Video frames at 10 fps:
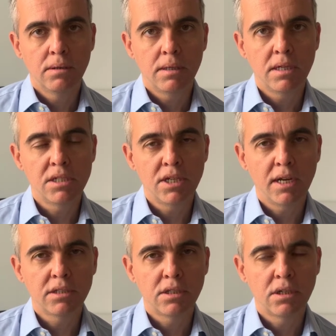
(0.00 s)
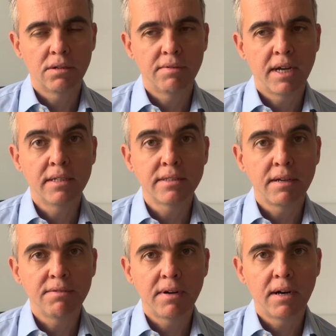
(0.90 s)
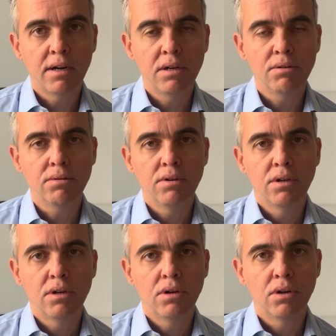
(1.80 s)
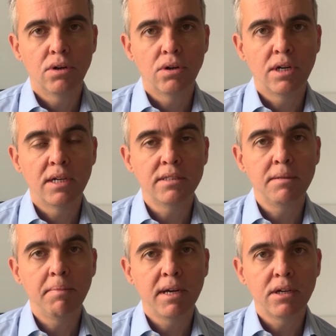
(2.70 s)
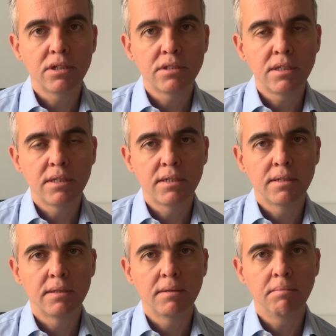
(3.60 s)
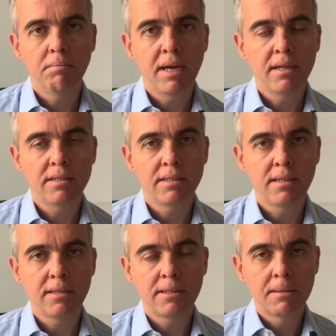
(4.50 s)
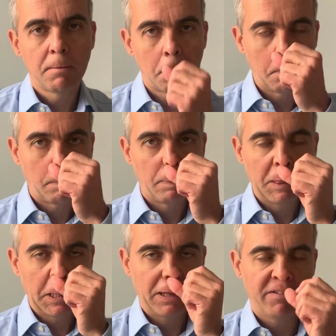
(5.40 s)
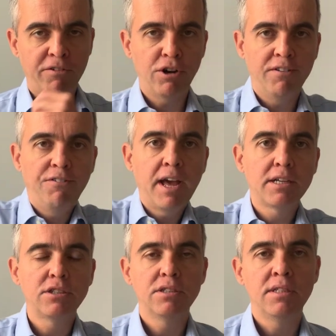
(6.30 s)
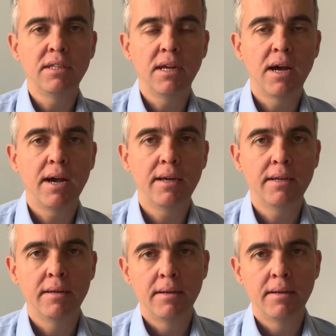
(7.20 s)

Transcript: injection of antiviral or antibiotic medicines for infections in the eye.